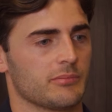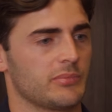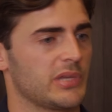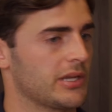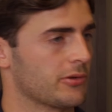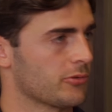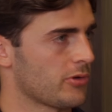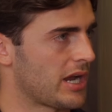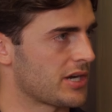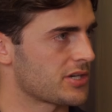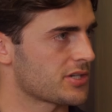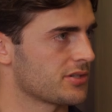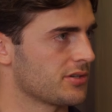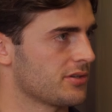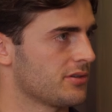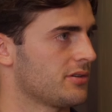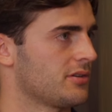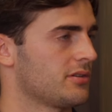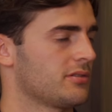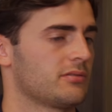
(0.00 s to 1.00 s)
being
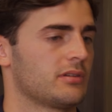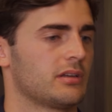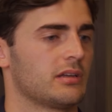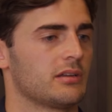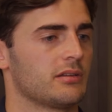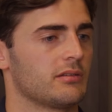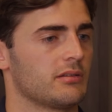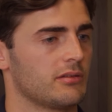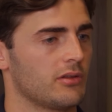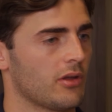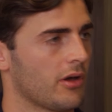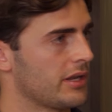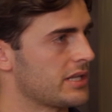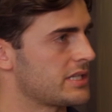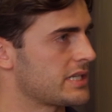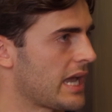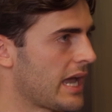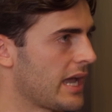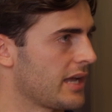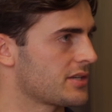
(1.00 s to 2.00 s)
rational,
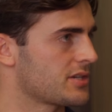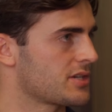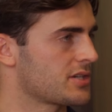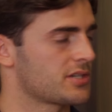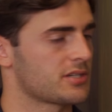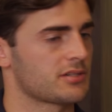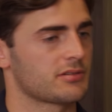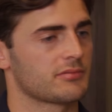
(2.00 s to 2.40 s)
non-attached.